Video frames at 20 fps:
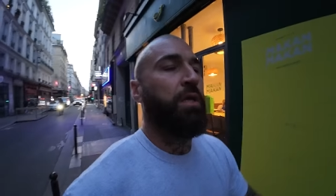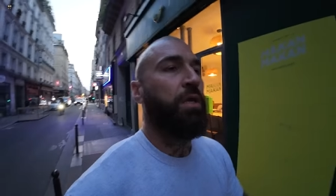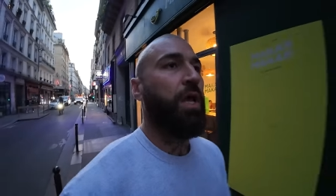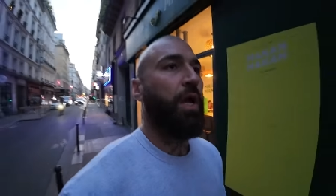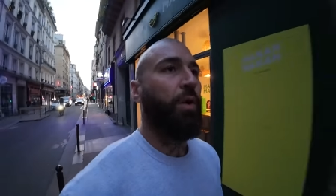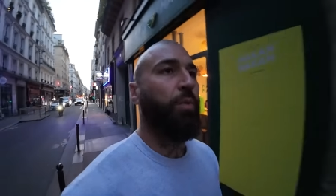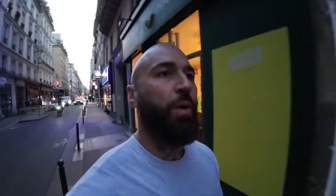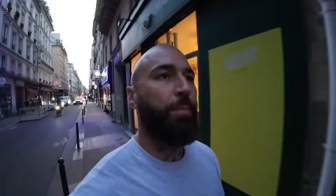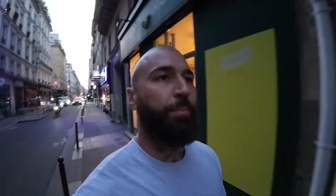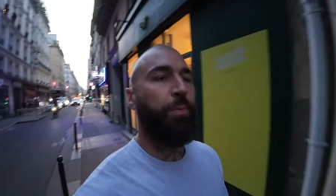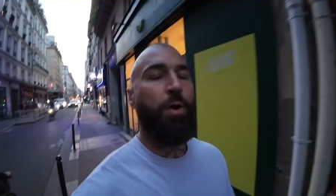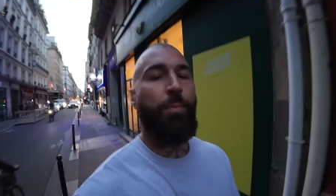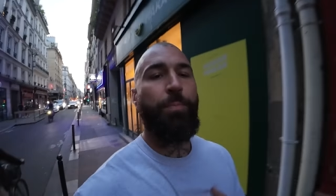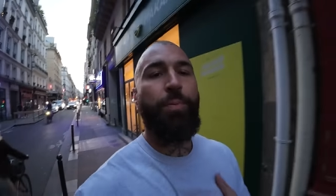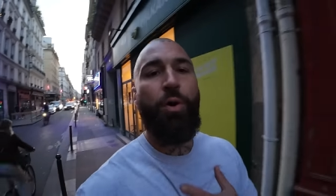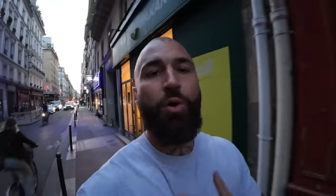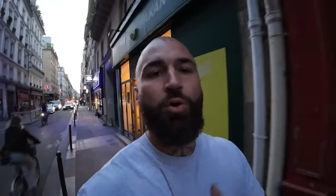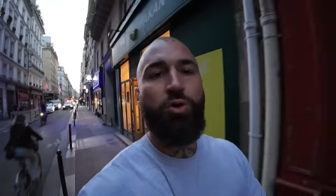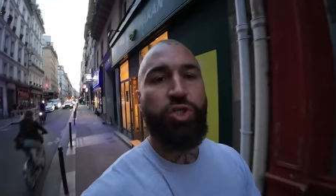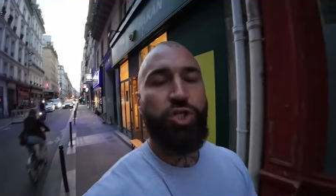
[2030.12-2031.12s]
Like what
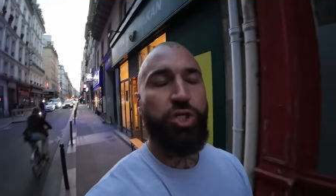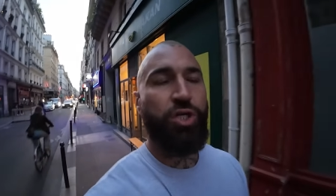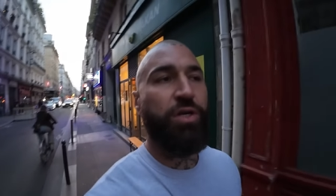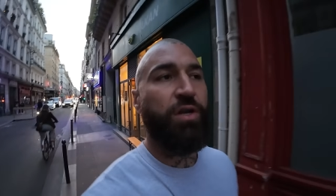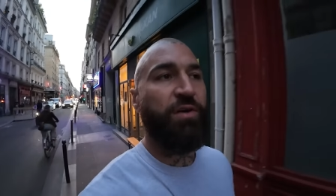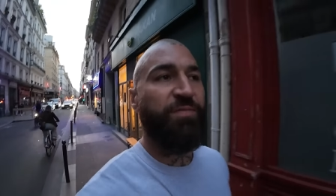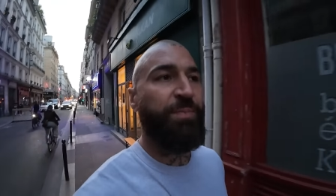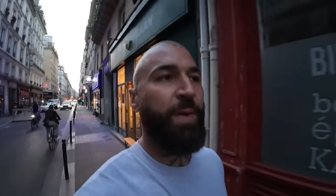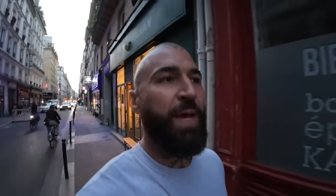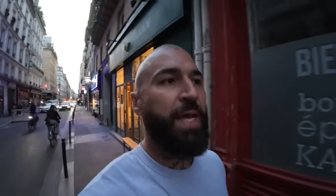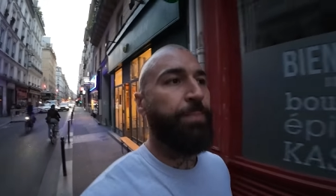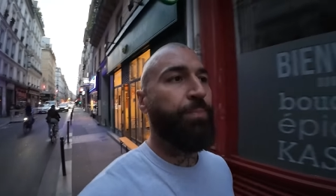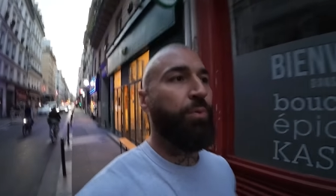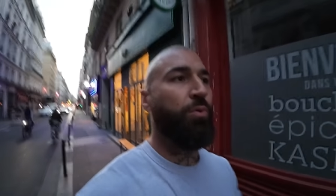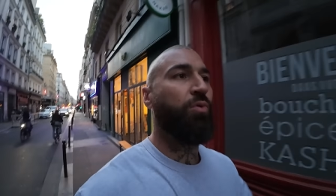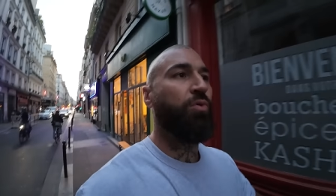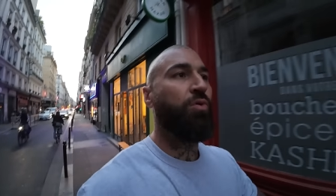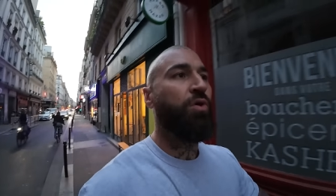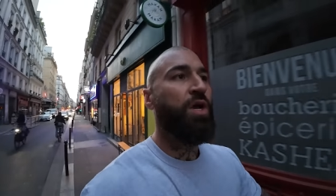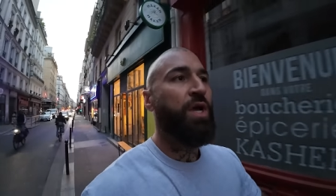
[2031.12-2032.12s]
proportion of
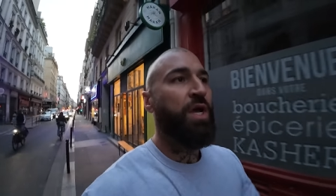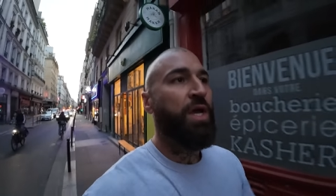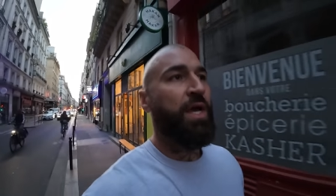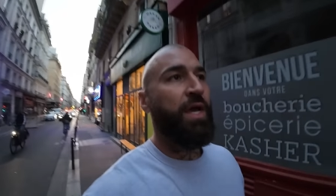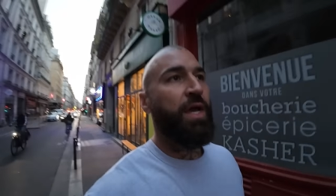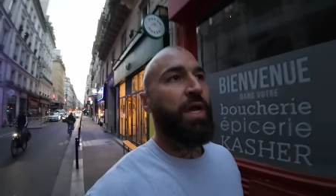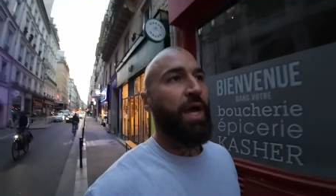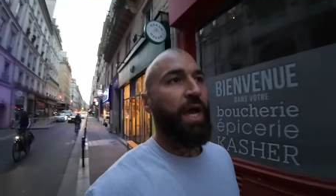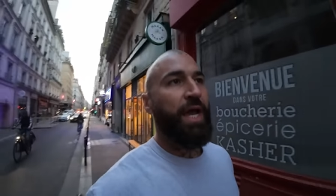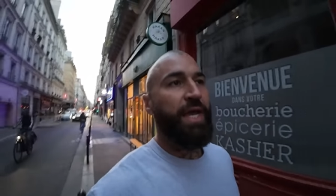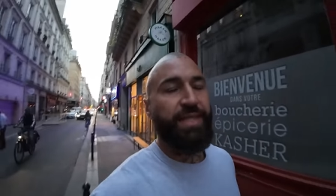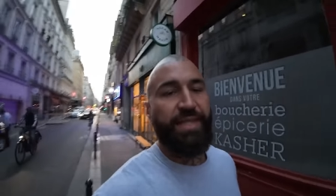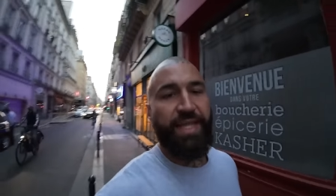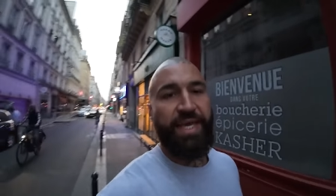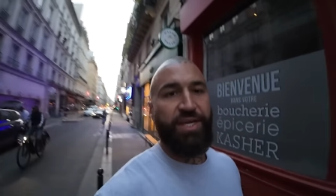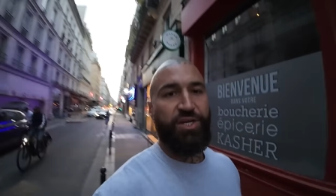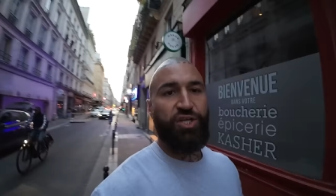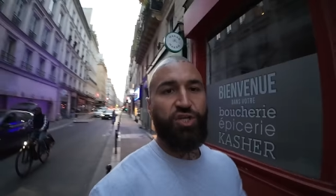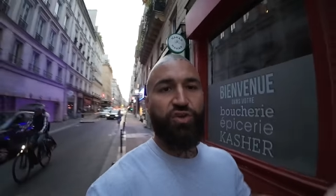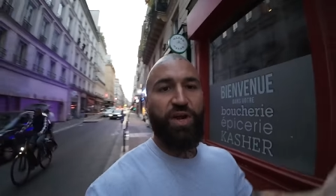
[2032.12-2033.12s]
people in
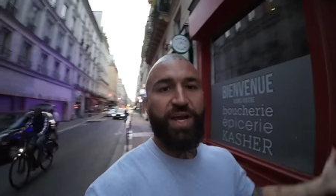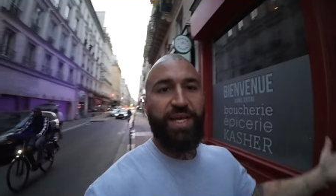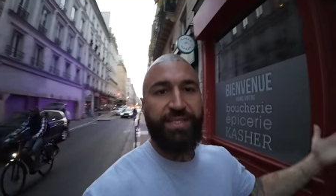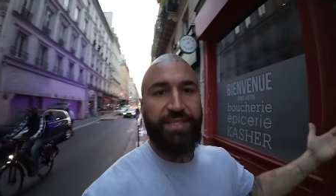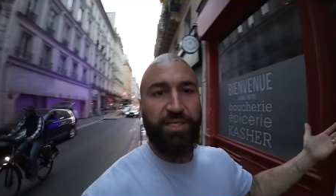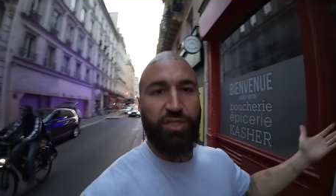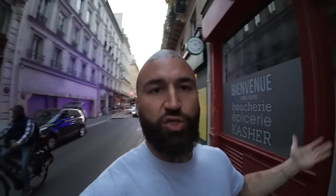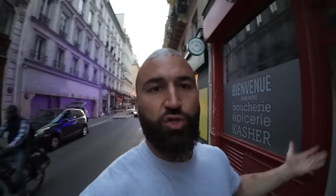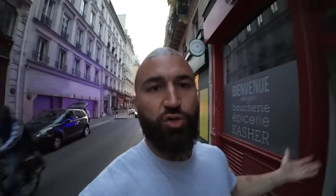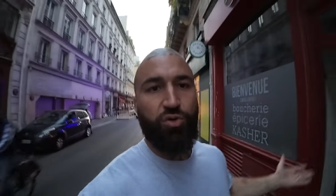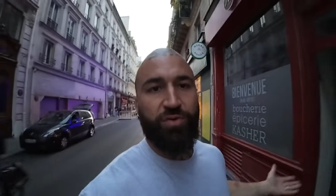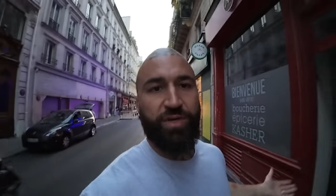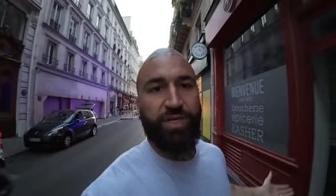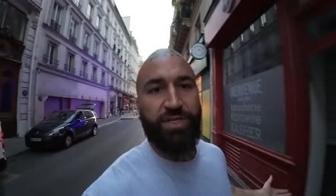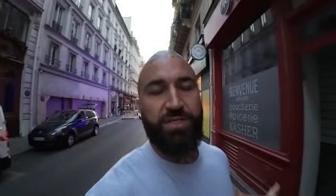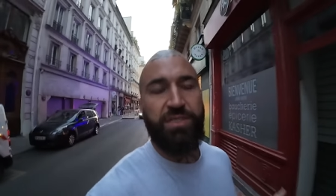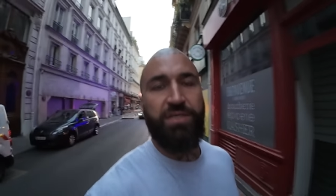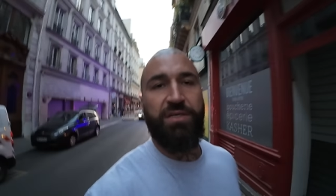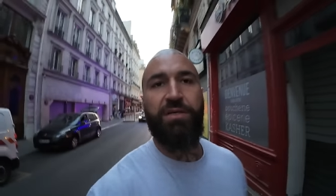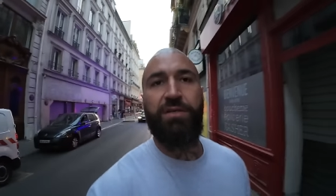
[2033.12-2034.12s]
these streets are
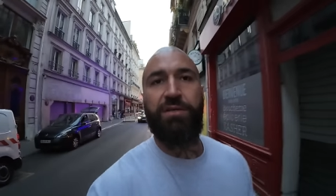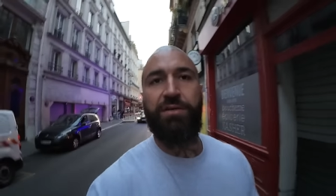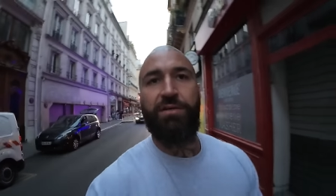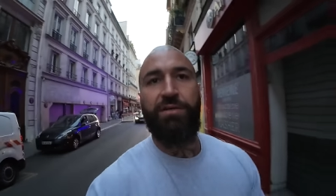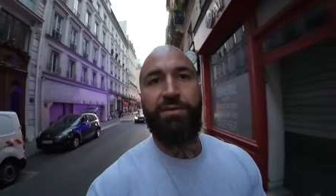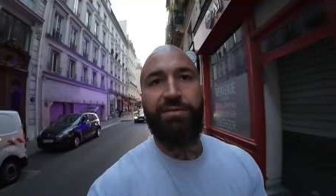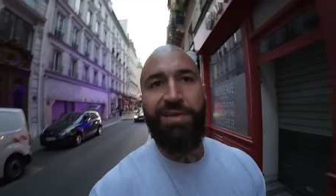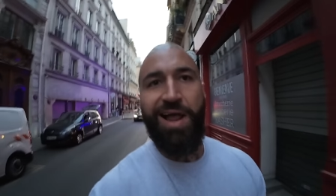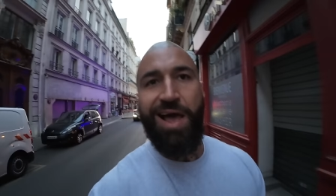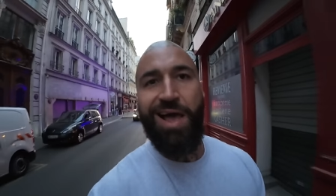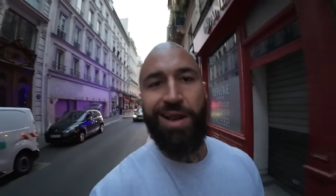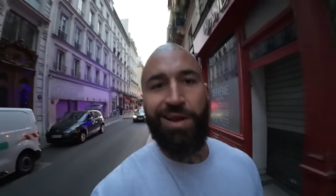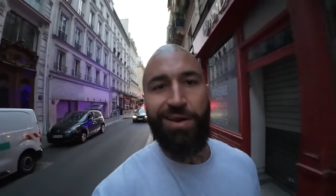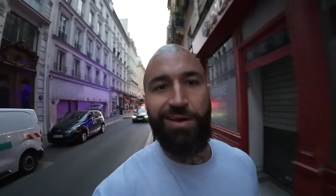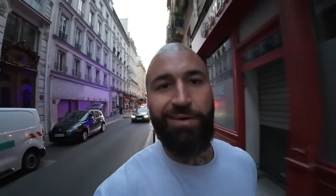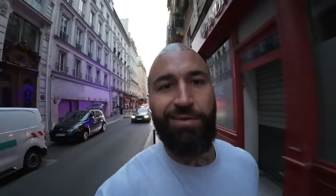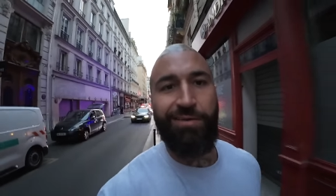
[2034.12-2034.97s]
tourists? None.